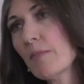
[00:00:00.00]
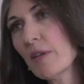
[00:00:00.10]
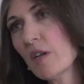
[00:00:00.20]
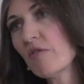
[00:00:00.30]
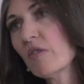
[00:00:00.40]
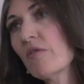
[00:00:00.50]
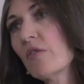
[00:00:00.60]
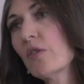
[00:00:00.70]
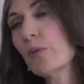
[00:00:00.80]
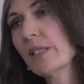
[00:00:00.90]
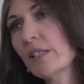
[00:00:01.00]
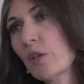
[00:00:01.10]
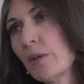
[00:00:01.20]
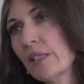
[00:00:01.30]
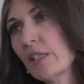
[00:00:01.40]
If they're coming over for the reasons
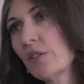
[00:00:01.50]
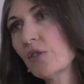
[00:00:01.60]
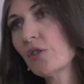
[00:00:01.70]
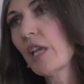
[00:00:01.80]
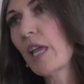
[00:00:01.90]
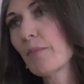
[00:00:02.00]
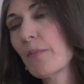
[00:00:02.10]
our ancestors came.